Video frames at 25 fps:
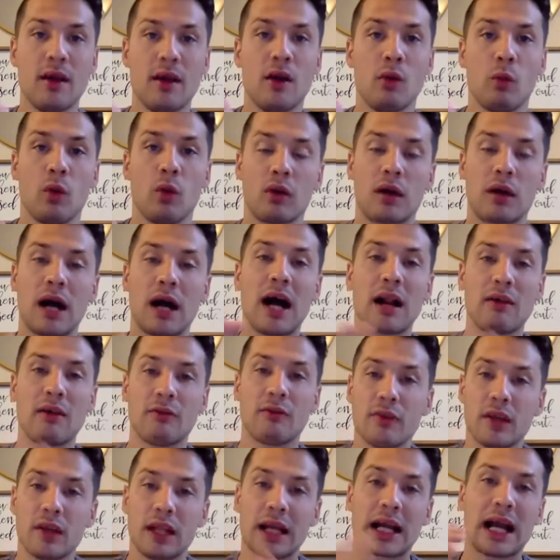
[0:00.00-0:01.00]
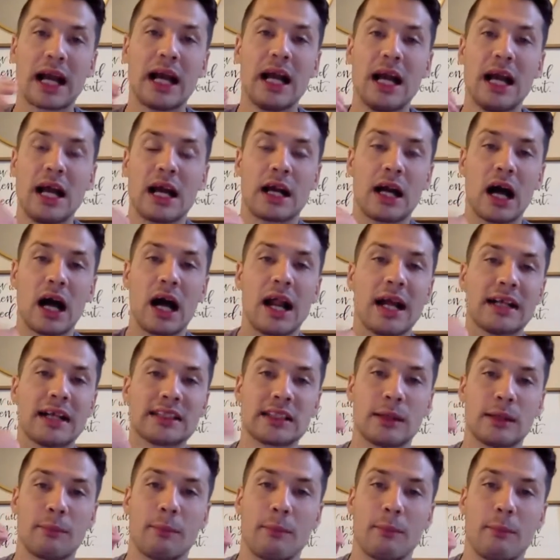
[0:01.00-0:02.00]
well, God, I feel like God has
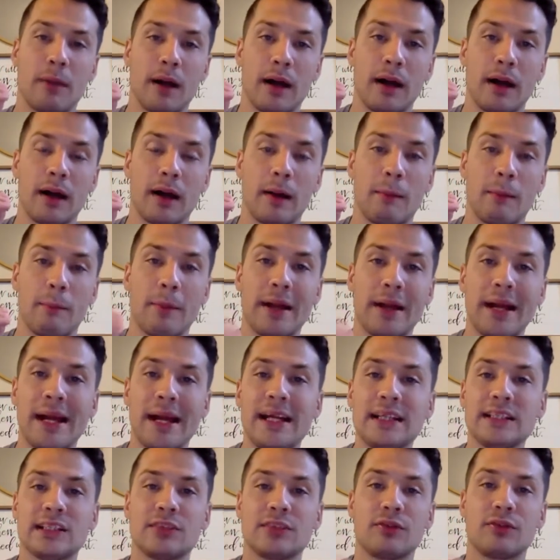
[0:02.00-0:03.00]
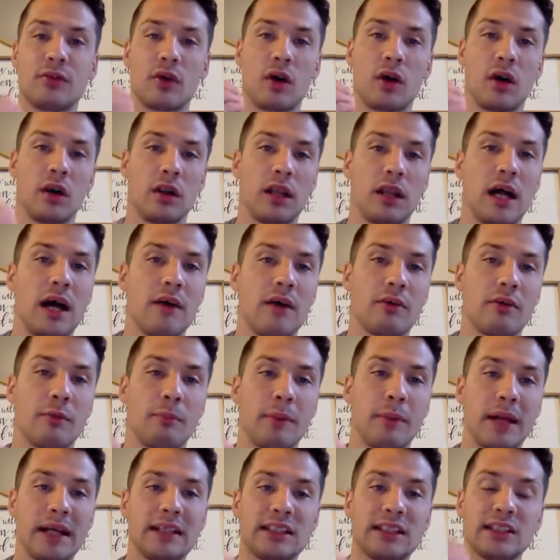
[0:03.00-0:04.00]
a, a pace for our life, a
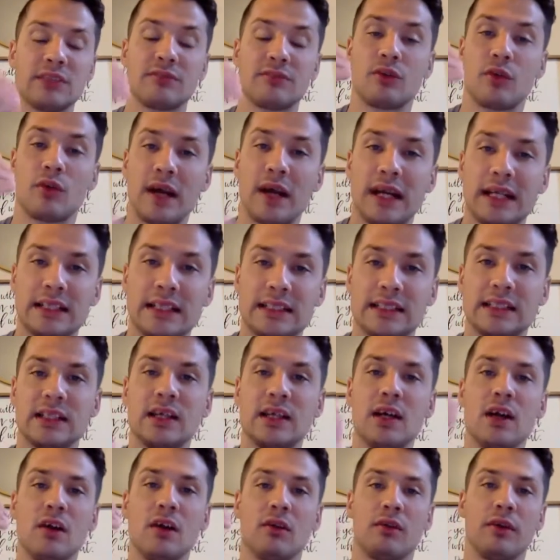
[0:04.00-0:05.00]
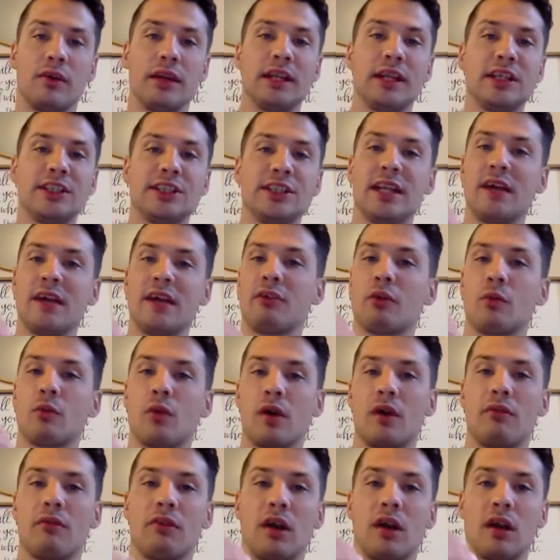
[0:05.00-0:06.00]
pace of grace for each and every
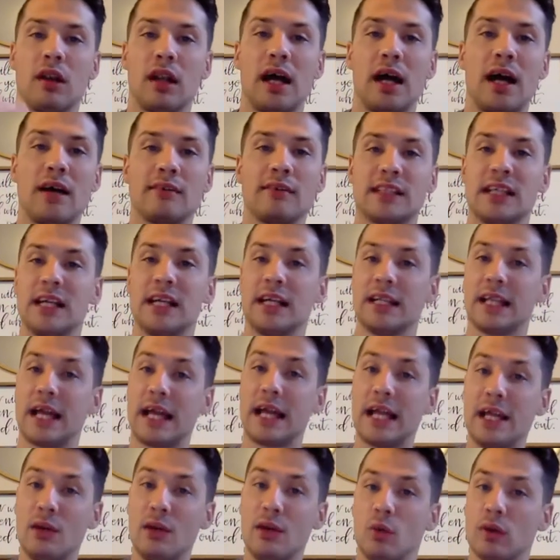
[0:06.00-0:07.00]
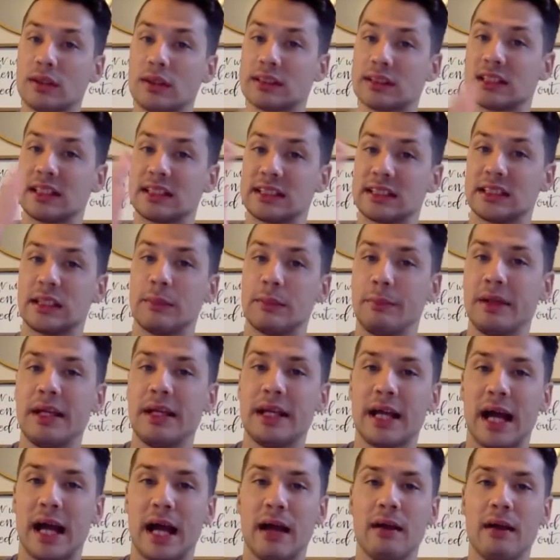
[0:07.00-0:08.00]
one of our lives that He wants us to be
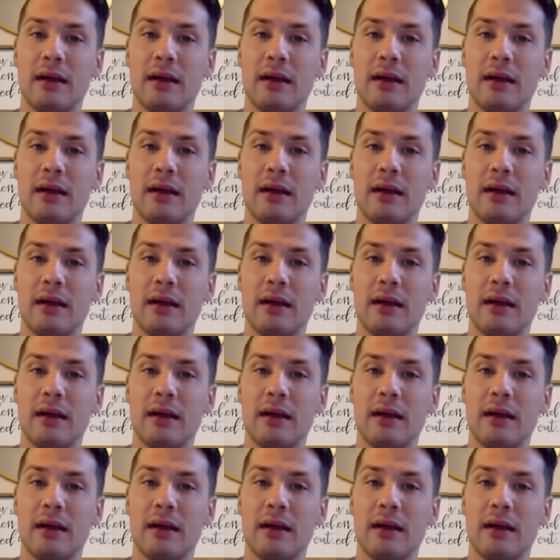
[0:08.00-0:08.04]
at.